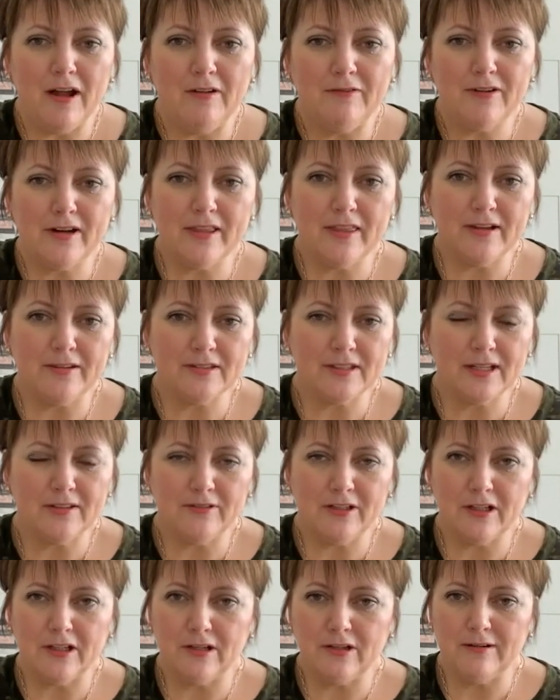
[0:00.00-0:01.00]
for those of
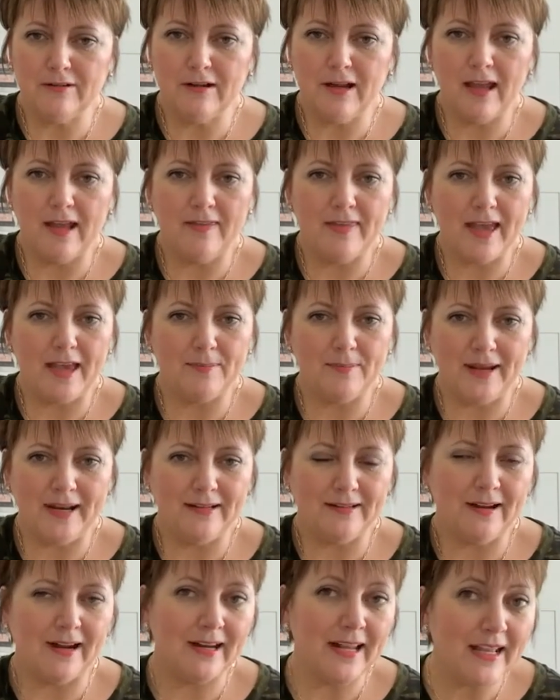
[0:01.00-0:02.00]
you that may
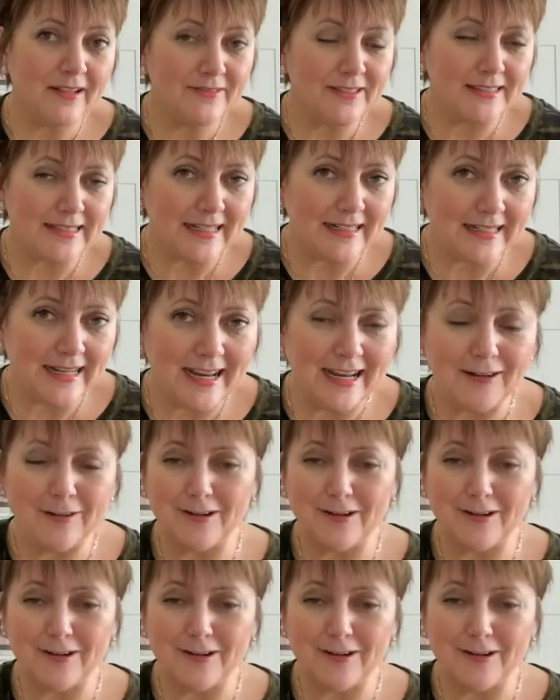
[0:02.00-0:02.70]
not have seen it